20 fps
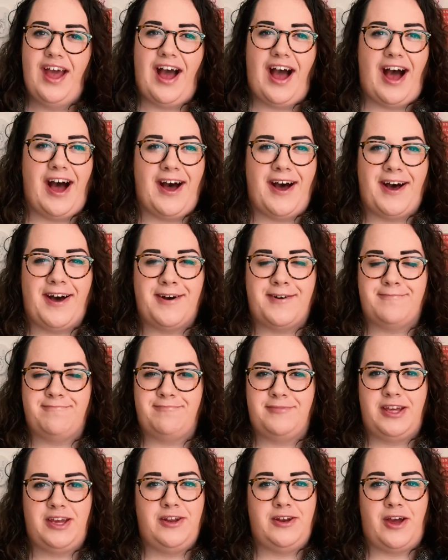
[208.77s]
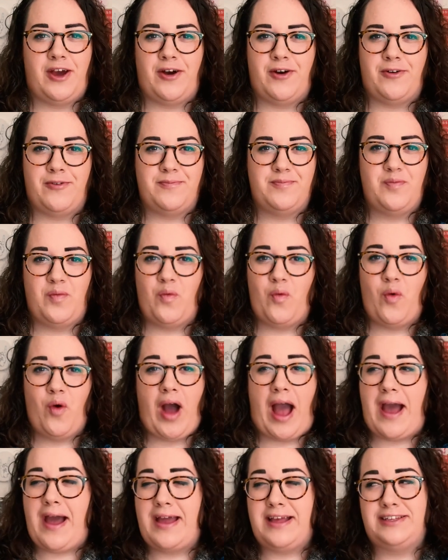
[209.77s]

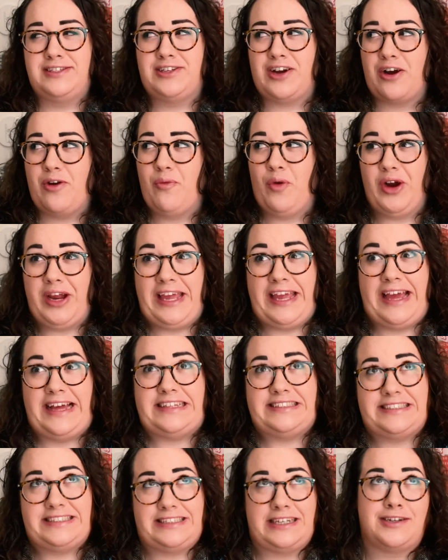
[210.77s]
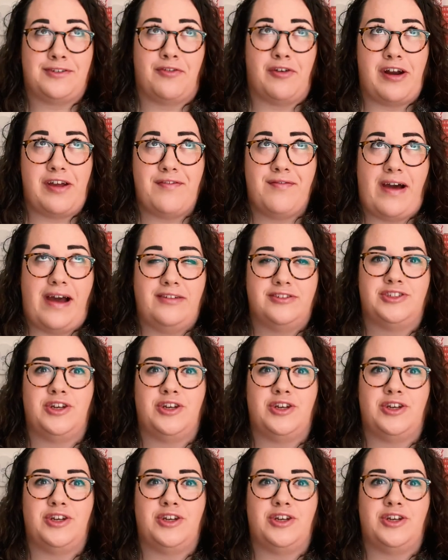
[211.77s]
I started working at 6:45,